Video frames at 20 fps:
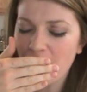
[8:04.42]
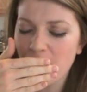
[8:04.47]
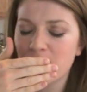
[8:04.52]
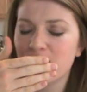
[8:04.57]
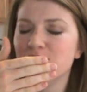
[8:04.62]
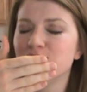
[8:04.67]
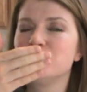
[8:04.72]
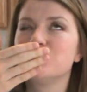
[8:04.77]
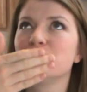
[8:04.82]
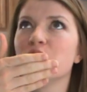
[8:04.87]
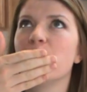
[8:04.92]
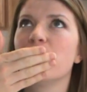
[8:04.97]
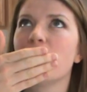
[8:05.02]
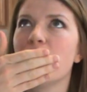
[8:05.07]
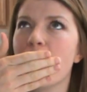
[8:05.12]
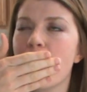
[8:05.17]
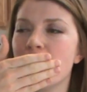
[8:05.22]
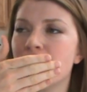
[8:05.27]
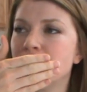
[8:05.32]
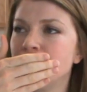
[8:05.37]
But it's so
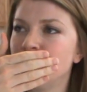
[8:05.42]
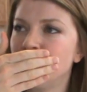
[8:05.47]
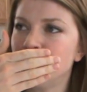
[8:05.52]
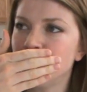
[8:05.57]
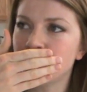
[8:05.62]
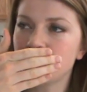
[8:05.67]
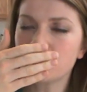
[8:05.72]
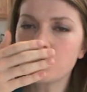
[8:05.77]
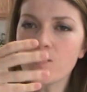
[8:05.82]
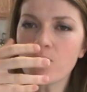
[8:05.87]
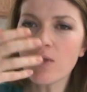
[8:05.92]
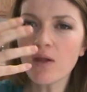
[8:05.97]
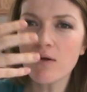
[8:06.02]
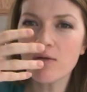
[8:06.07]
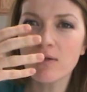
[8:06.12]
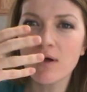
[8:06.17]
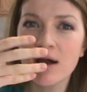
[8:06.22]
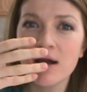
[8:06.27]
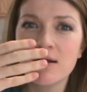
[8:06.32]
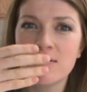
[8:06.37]
good.
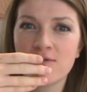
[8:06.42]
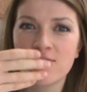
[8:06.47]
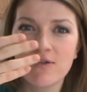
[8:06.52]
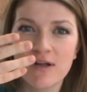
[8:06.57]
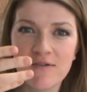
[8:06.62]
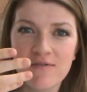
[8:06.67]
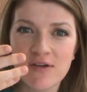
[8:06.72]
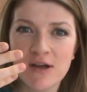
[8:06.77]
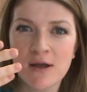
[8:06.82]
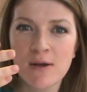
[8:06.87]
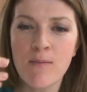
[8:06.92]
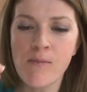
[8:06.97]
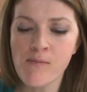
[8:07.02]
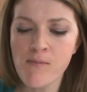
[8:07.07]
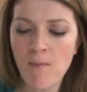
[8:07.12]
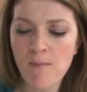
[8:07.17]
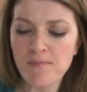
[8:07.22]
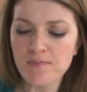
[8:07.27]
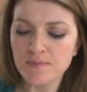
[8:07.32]
Light and fluffy.